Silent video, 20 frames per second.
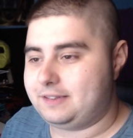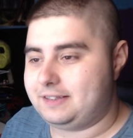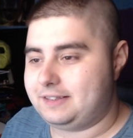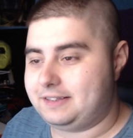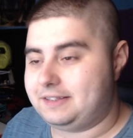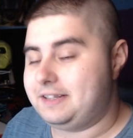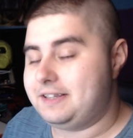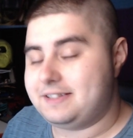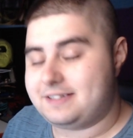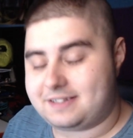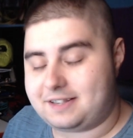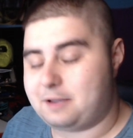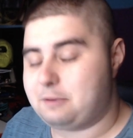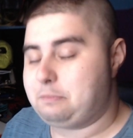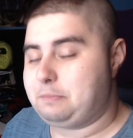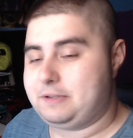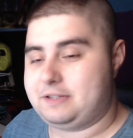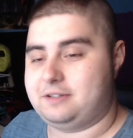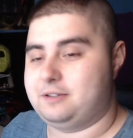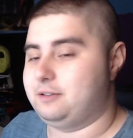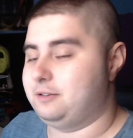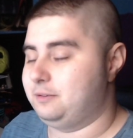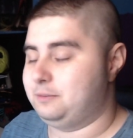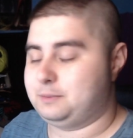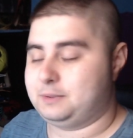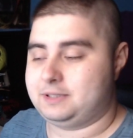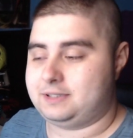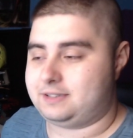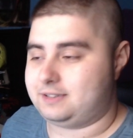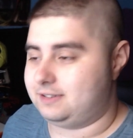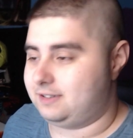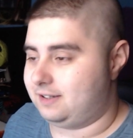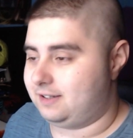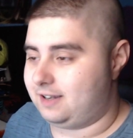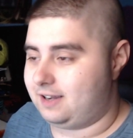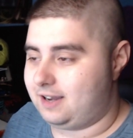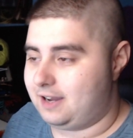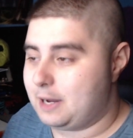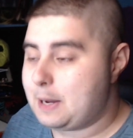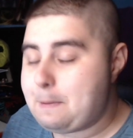This episode was
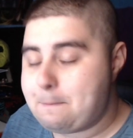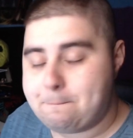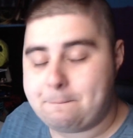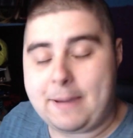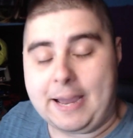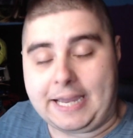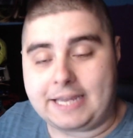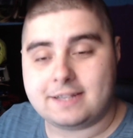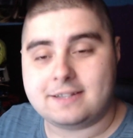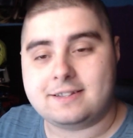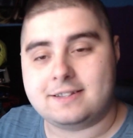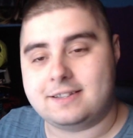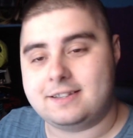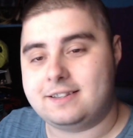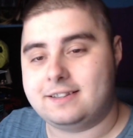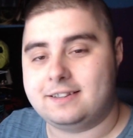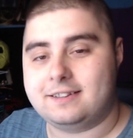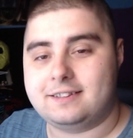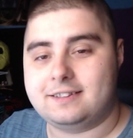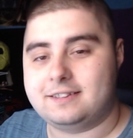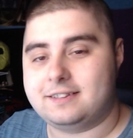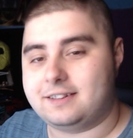amazing.